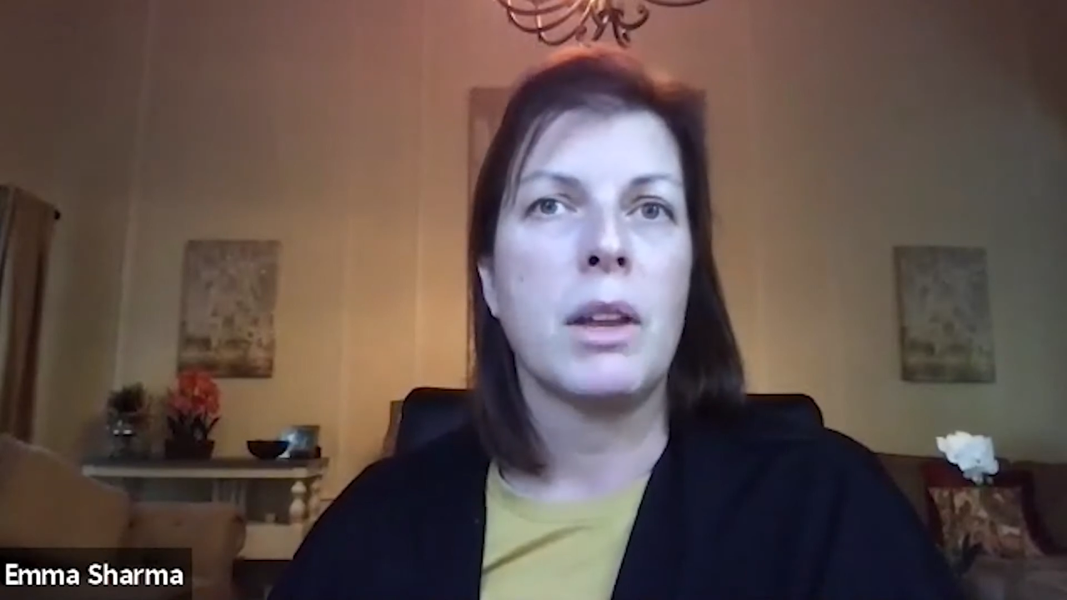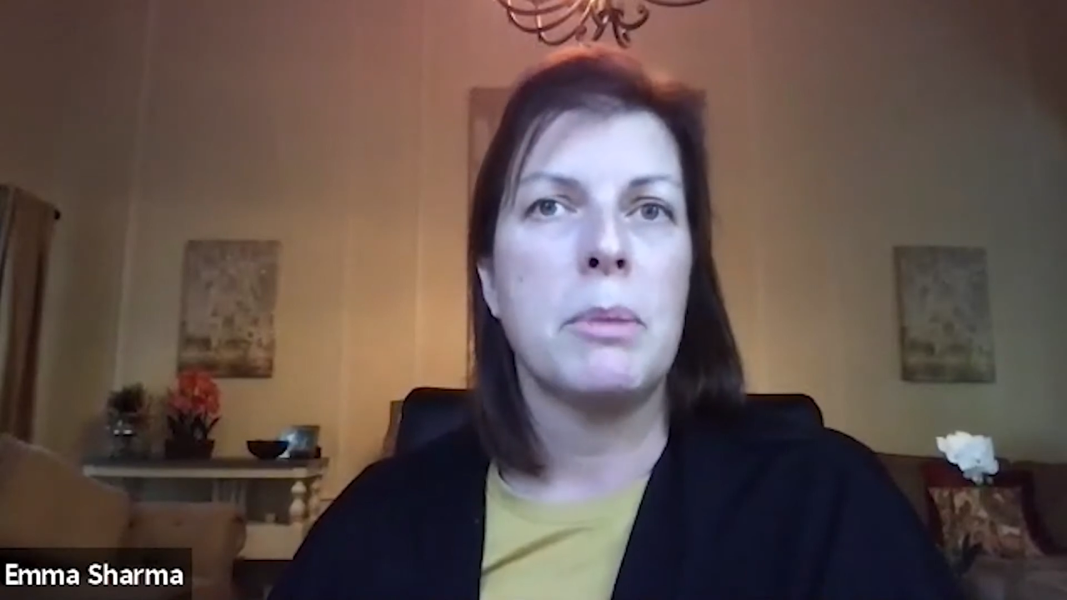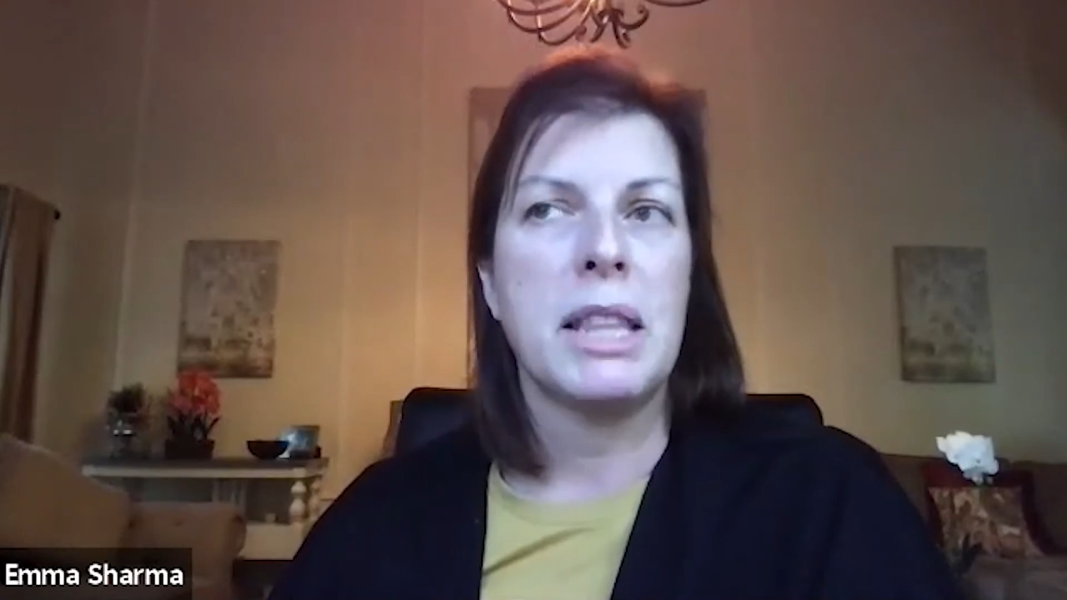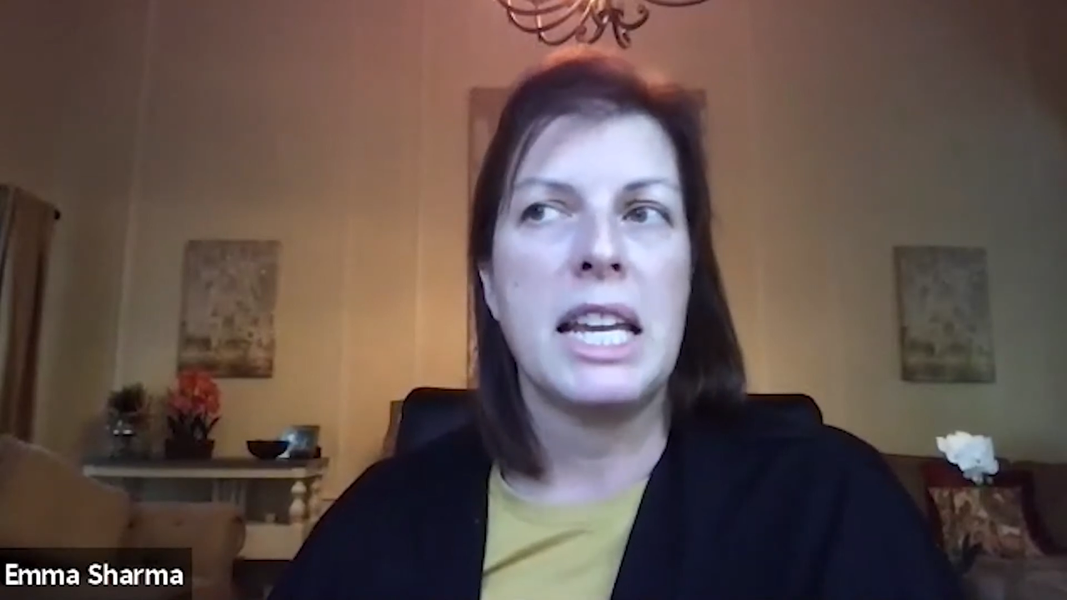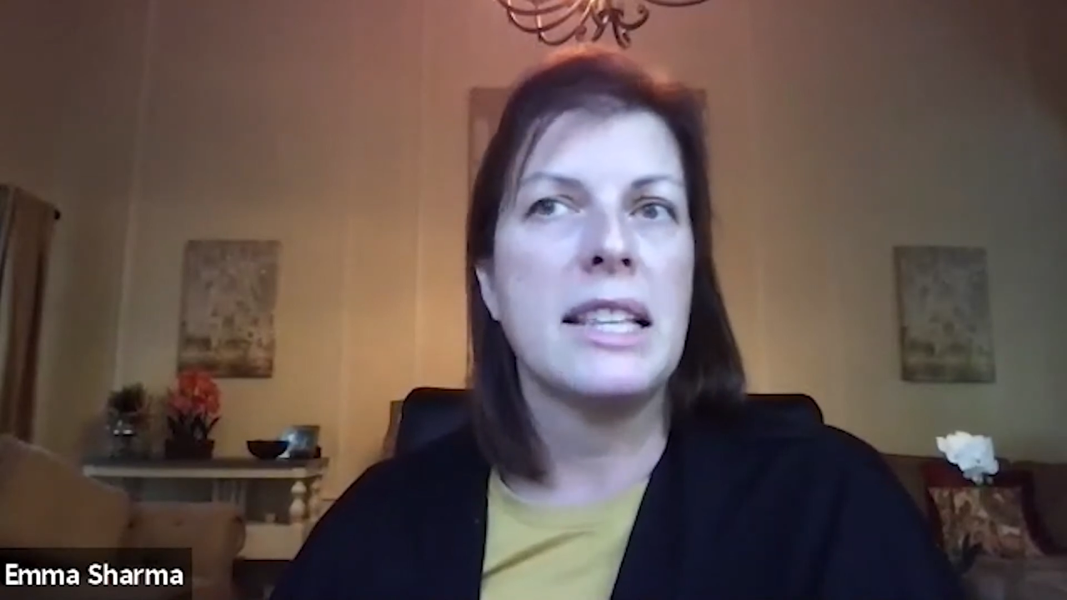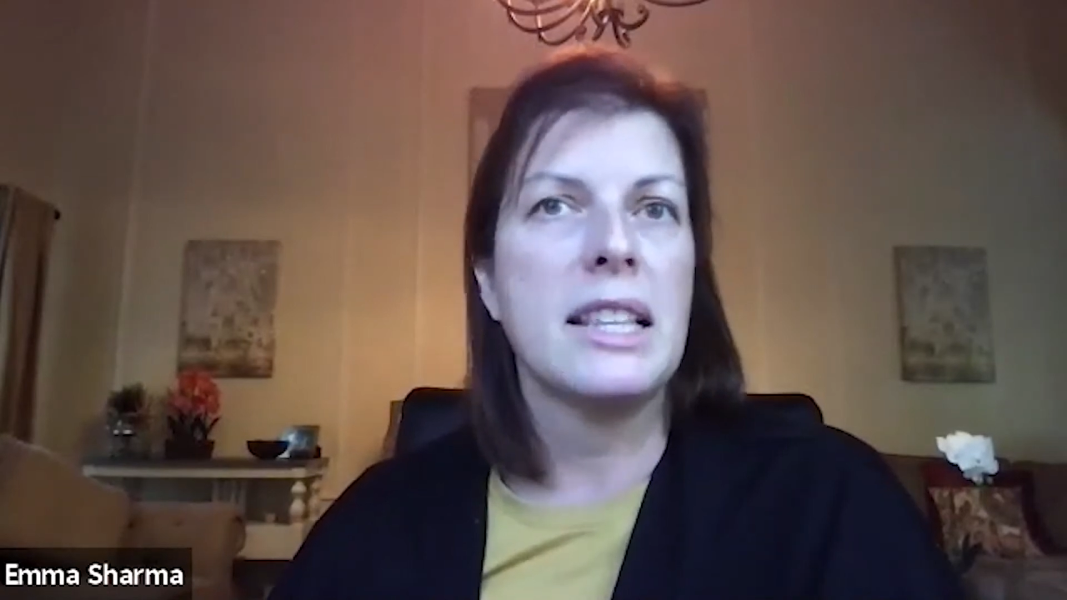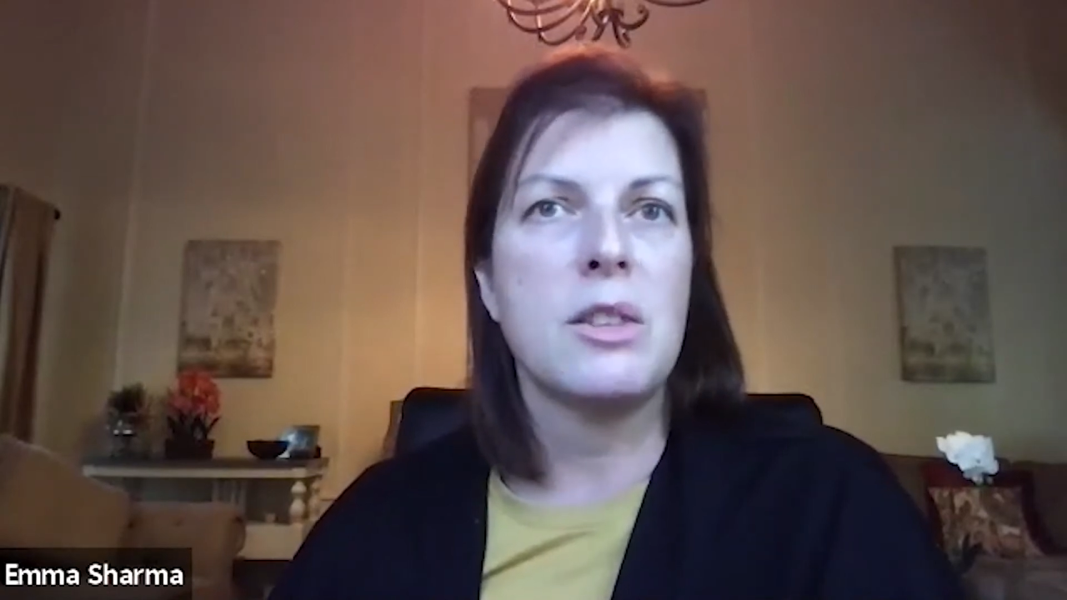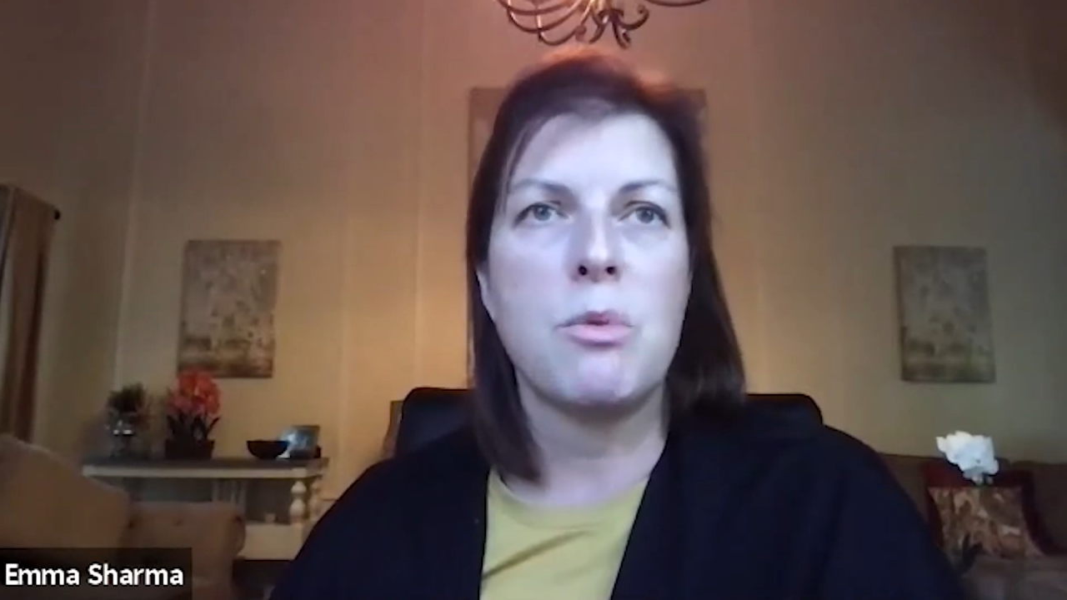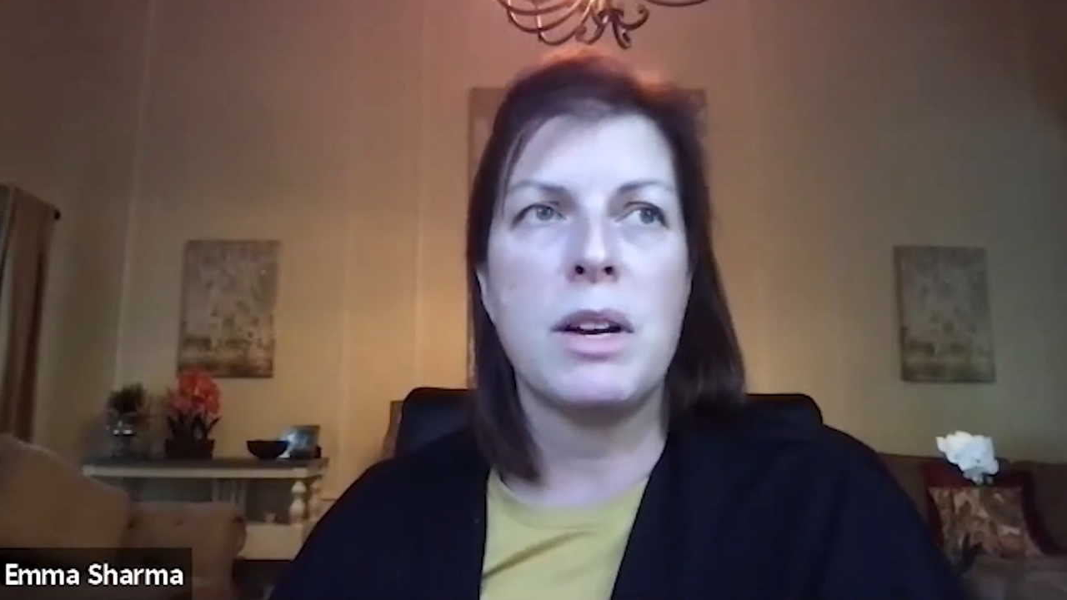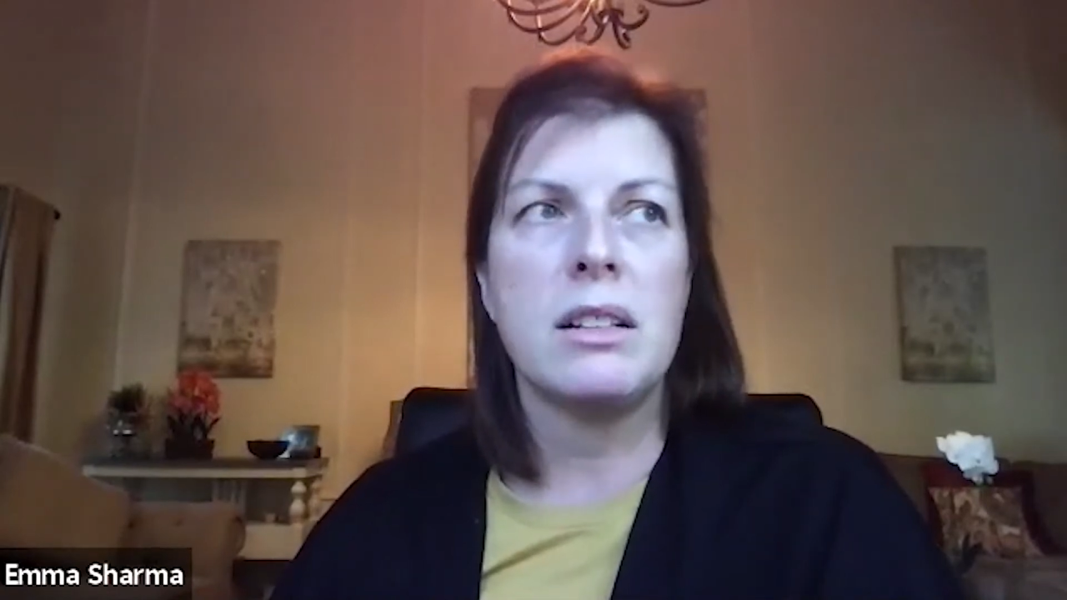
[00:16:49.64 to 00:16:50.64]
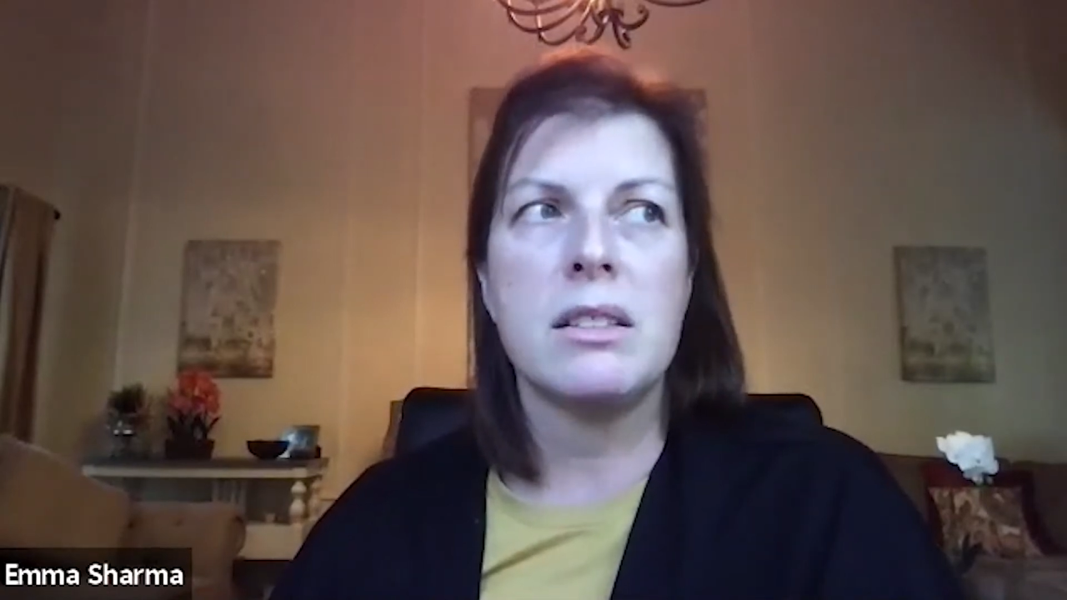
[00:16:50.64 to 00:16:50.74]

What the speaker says: But he's as real